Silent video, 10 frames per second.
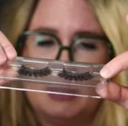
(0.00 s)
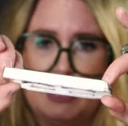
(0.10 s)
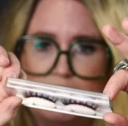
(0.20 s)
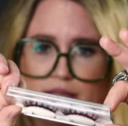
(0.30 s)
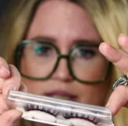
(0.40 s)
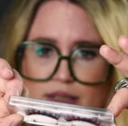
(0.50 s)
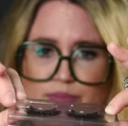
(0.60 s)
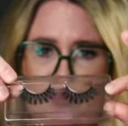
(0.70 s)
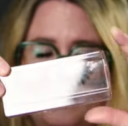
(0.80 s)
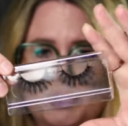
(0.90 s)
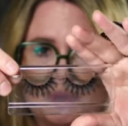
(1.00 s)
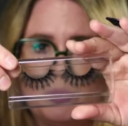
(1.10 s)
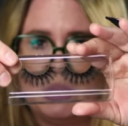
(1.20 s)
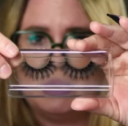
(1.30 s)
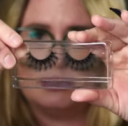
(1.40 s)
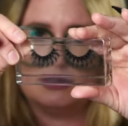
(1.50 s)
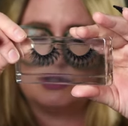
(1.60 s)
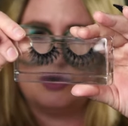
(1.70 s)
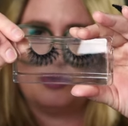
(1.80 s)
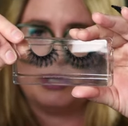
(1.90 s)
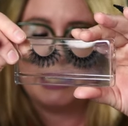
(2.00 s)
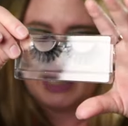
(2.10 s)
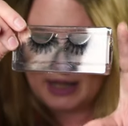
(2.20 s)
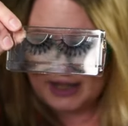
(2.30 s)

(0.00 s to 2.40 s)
and wispy and so pretty.